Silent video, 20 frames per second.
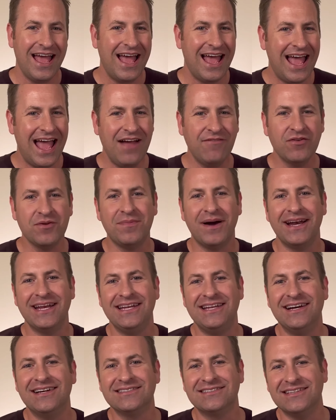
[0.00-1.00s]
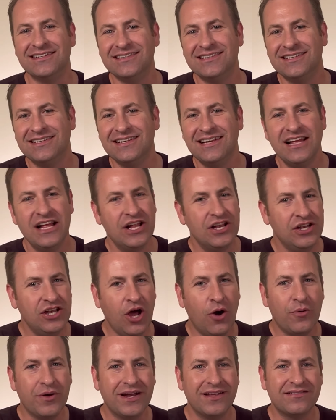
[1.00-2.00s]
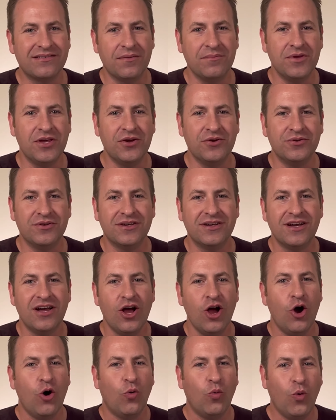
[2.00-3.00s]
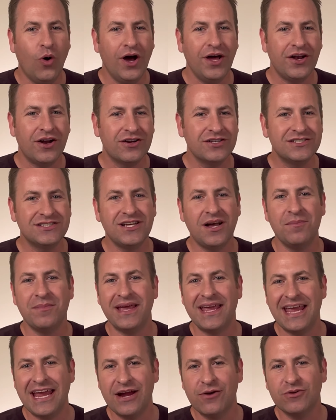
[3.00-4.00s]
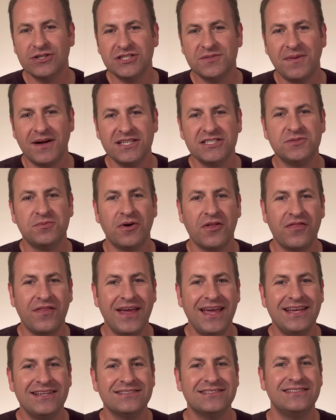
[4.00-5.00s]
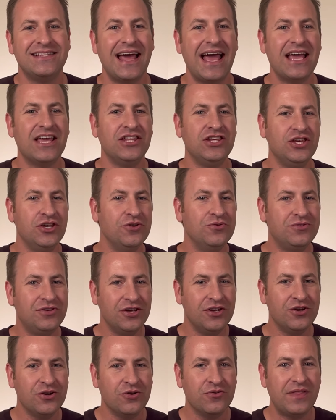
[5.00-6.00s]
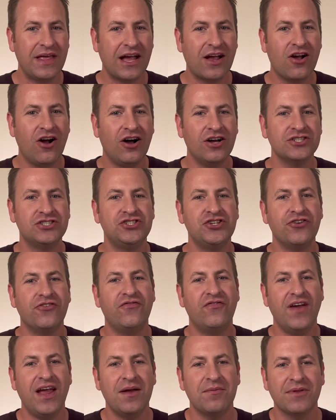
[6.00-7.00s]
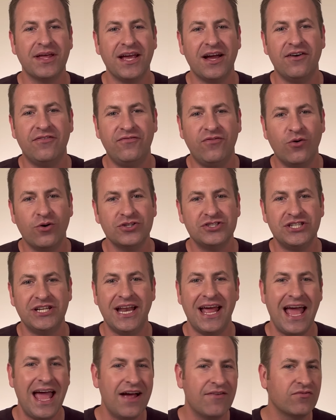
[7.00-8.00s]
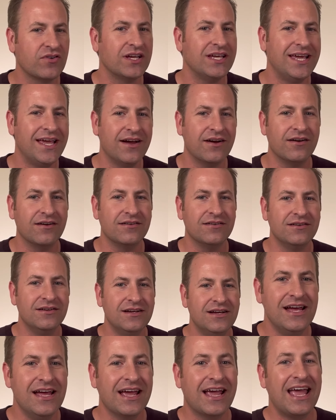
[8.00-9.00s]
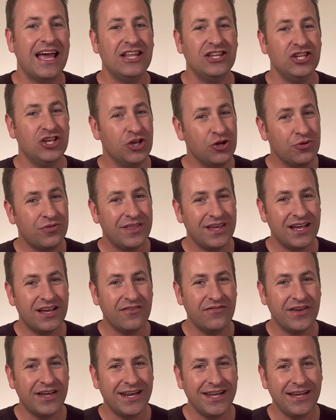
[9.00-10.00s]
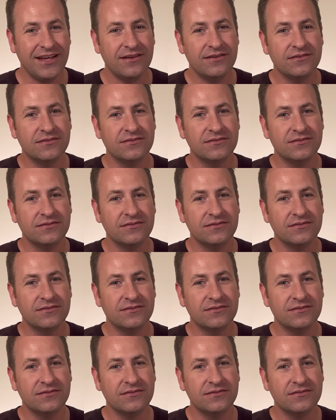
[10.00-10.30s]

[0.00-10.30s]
Everybody does it. No one is immune. What are some irresponsible things that you do that cost your family a fortune every year? Can you think of any?